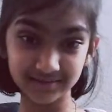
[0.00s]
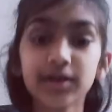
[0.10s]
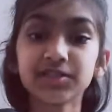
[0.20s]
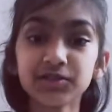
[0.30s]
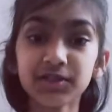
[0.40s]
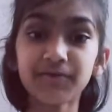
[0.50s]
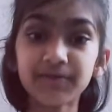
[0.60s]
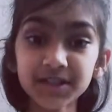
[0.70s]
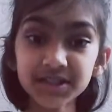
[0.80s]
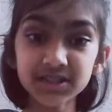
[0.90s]
Okay, so the
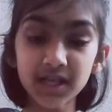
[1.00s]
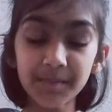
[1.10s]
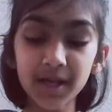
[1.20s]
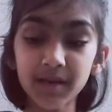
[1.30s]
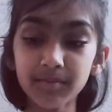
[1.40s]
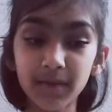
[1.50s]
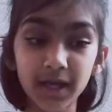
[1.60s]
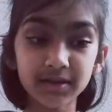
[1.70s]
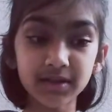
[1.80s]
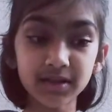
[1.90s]
first step in
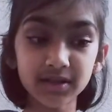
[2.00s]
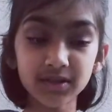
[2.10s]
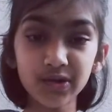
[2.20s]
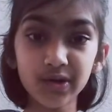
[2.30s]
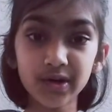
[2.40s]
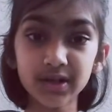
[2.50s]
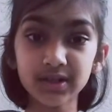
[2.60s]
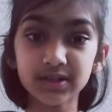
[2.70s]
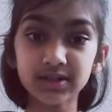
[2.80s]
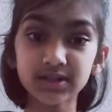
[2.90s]
making your
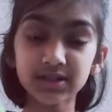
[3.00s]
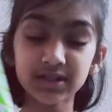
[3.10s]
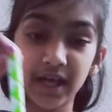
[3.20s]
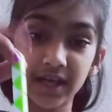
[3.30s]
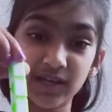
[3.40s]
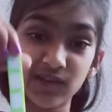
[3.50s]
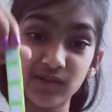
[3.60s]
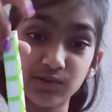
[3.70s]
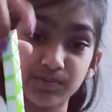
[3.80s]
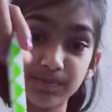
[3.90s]
snake
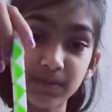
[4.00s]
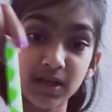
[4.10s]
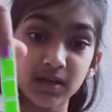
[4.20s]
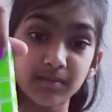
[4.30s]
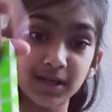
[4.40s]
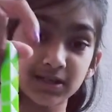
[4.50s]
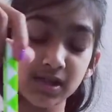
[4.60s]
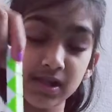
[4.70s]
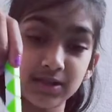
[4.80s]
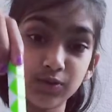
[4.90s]
cube
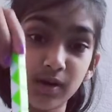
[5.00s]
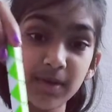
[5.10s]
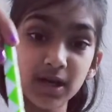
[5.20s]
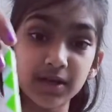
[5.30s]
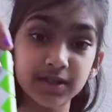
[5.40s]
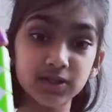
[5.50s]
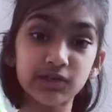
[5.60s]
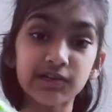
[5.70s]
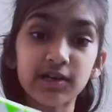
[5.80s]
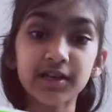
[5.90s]
puzzle into a bird is
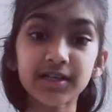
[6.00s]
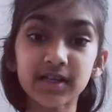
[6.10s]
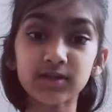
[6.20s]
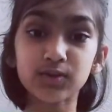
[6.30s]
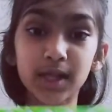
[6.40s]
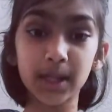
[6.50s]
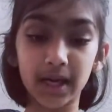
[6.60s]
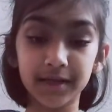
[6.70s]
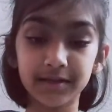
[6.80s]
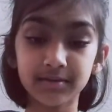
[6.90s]
to turn it into a
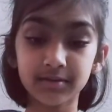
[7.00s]
line.